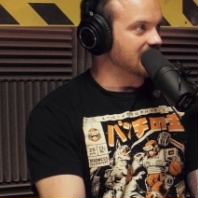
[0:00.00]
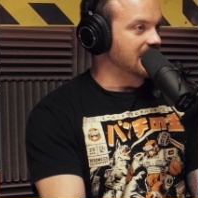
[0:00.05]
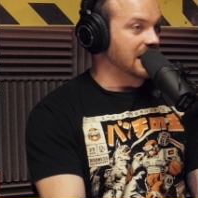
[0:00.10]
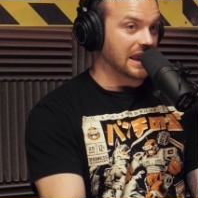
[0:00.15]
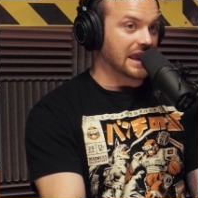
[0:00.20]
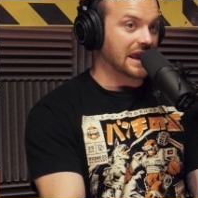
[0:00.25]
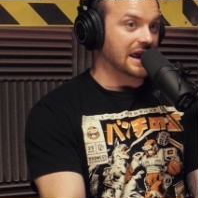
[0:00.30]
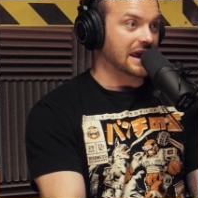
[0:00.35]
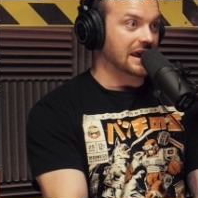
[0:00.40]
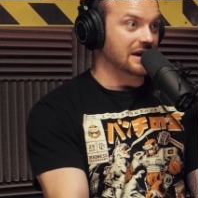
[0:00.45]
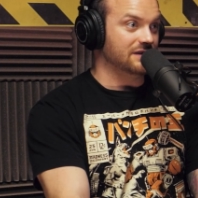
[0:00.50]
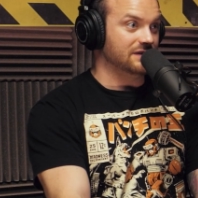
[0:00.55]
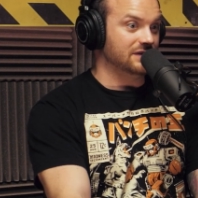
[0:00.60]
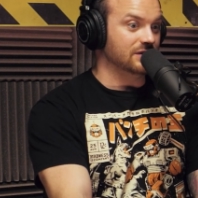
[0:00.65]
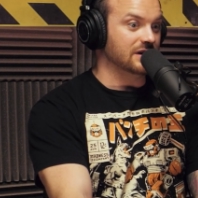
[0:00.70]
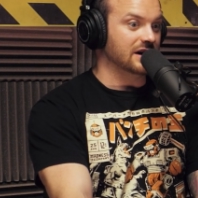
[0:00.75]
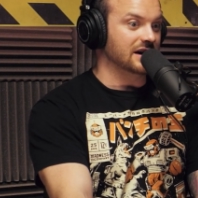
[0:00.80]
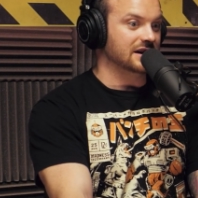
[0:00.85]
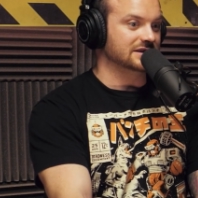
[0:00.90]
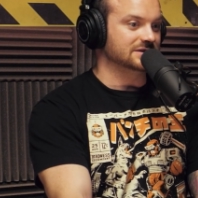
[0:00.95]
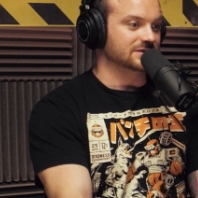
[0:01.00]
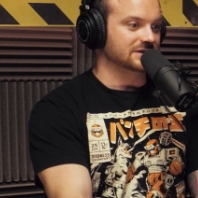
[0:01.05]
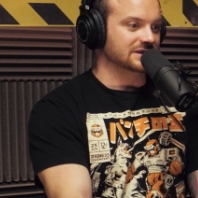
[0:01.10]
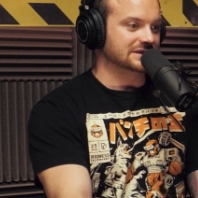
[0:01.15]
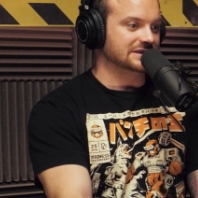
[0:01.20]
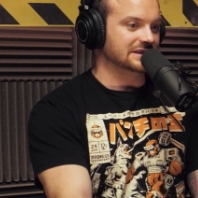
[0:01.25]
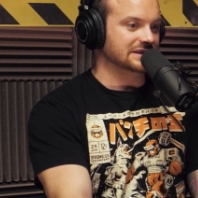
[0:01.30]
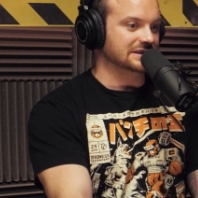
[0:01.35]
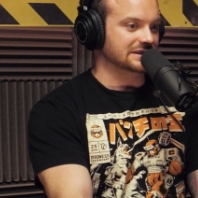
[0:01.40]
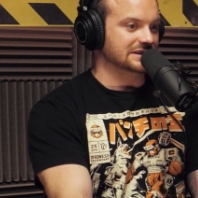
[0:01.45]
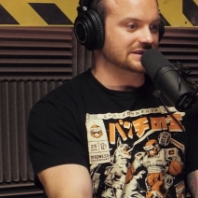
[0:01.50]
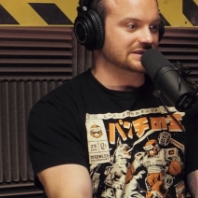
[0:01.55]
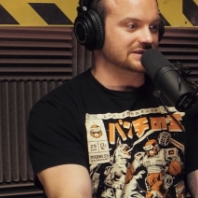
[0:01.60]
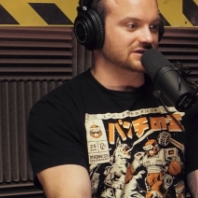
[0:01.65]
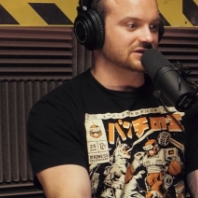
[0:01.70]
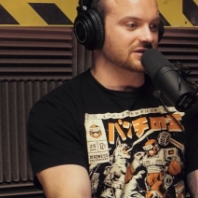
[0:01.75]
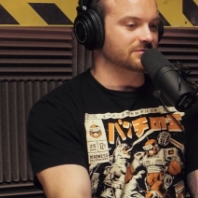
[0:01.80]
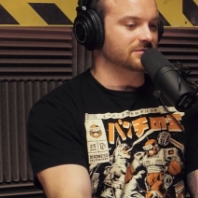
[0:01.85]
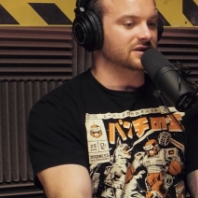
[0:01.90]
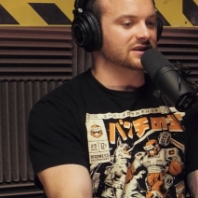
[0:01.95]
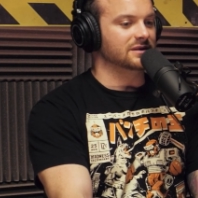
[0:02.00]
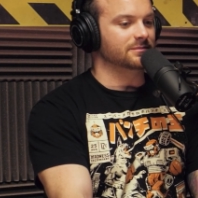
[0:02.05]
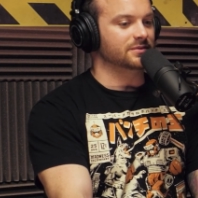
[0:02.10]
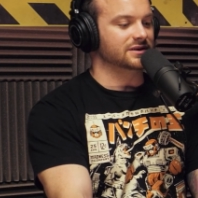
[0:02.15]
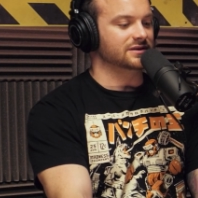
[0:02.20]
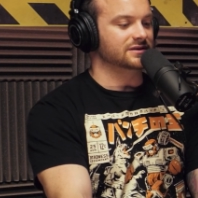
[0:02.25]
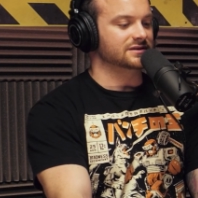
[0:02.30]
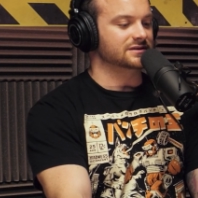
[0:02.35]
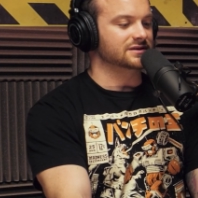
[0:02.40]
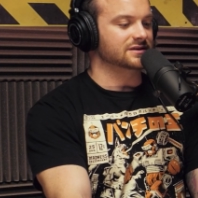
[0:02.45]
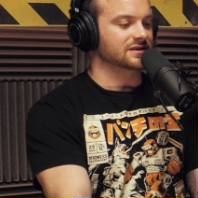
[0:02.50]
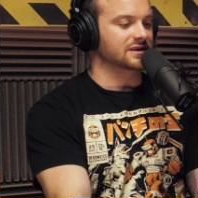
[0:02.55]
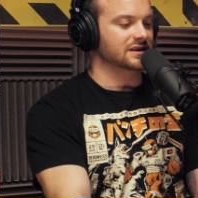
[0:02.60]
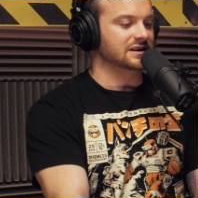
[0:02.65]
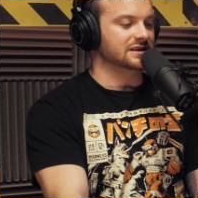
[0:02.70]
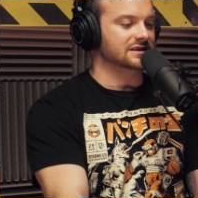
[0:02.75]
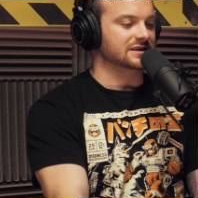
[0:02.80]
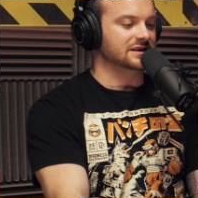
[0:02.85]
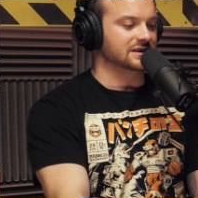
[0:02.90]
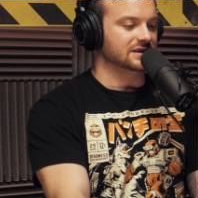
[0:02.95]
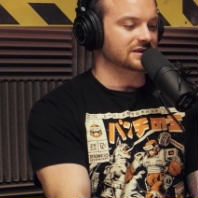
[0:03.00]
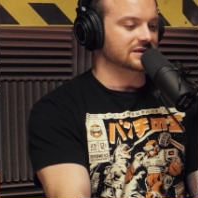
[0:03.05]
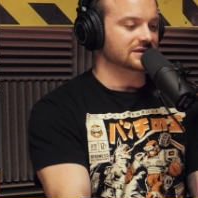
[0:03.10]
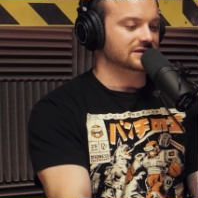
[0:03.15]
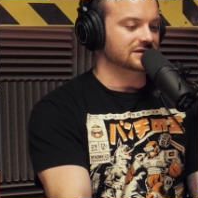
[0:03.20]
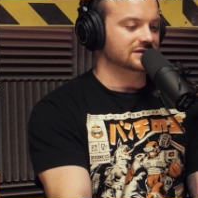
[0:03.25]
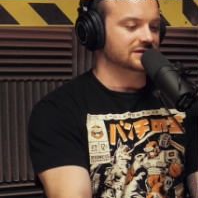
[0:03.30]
like, hey, if you guys want to see this, jump on the producer's credit tier.